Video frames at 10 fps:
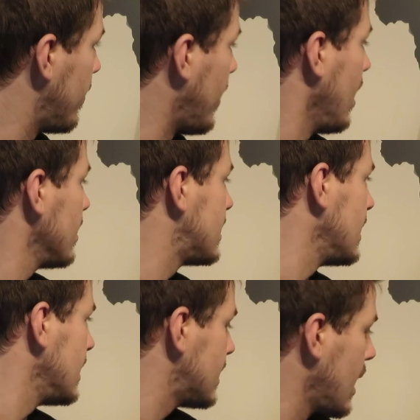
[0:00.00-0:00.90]

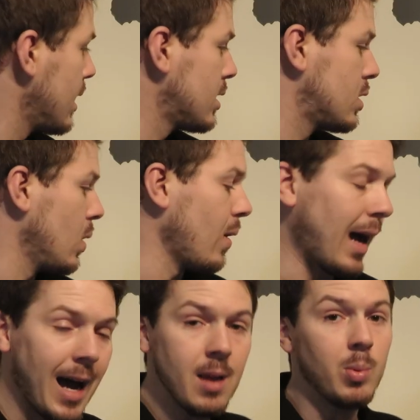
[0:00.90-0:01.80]
policies. So
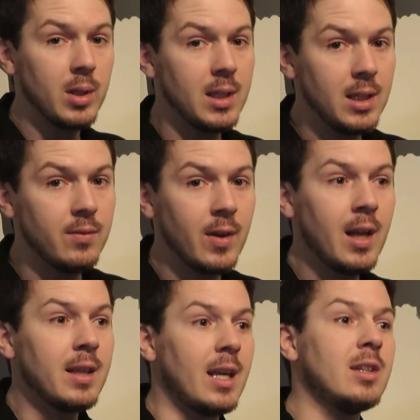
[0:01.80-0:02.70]
I
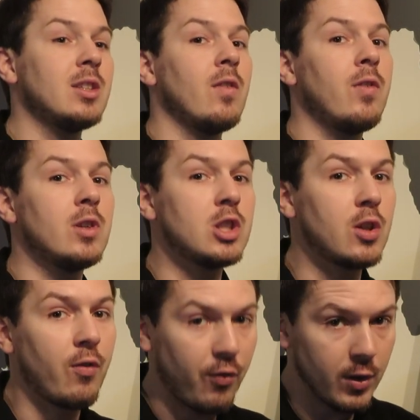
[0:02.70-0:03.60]
believe there's a
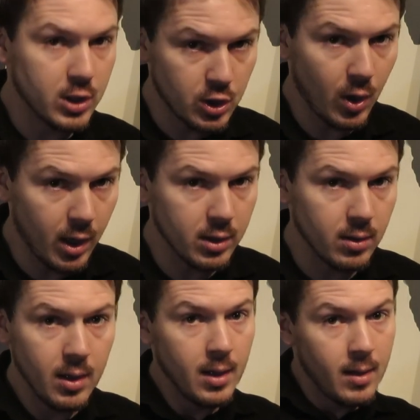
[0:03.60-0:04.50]

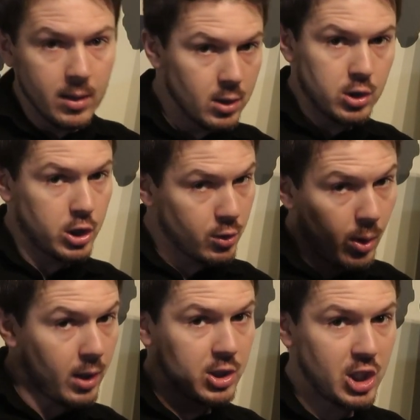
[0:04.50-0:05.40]
strong
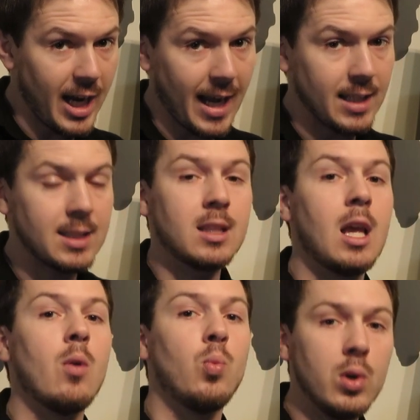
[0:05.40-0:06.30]
chance
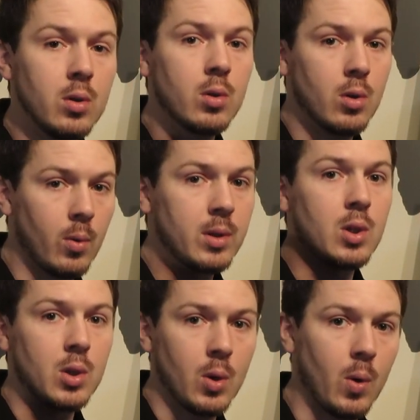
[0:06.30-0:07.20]
that we're going
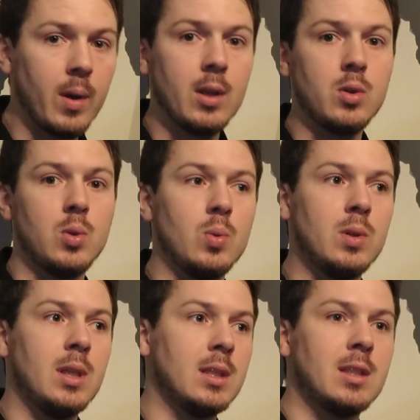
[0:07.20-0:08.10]
to go
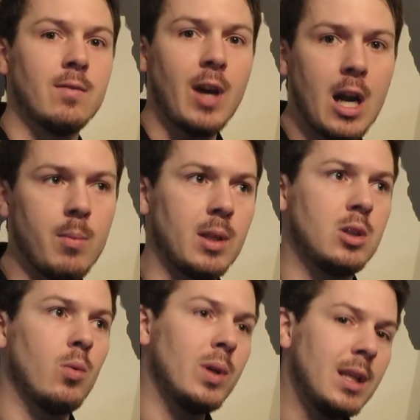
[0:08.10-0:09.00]
into this environment.
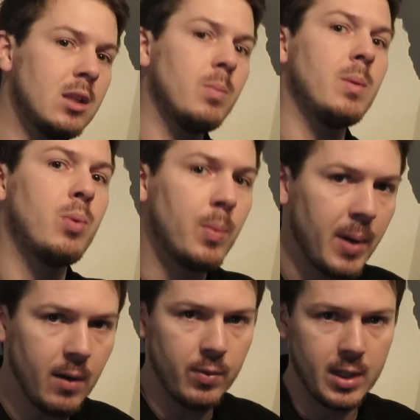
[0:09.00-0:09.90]
So we need to be
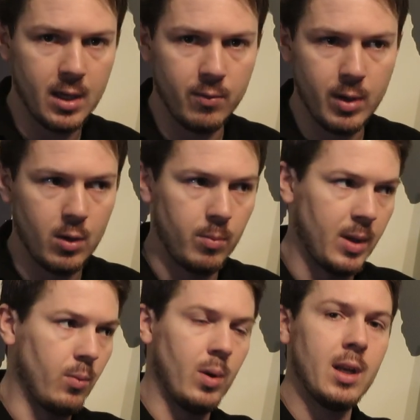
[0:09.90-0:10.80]
prepared for that
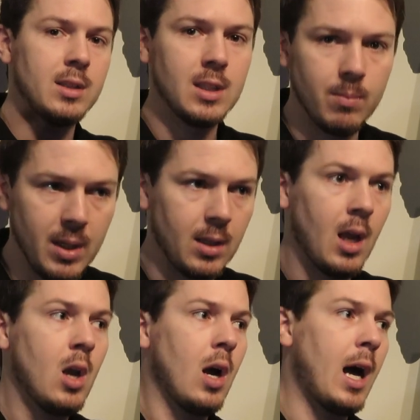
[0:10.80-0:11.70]
environment. What does it
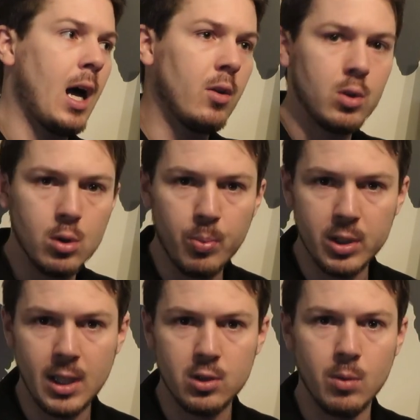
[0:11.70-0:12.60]
mean? How do you
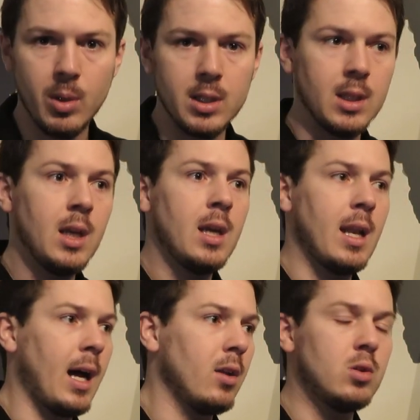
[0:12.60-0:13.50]
protect your money,
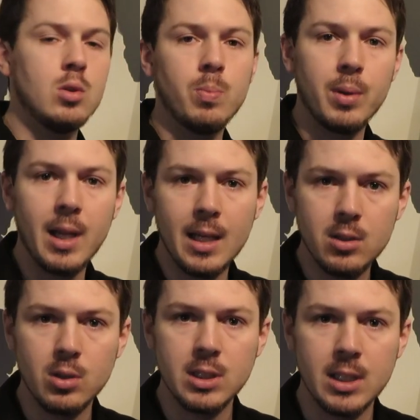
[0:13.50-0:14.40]
and how do you
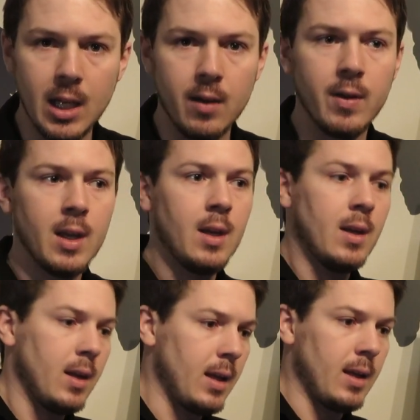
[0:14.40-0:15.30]
place
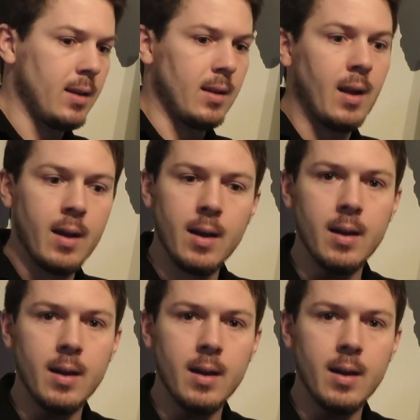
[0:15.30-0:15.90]
yourself in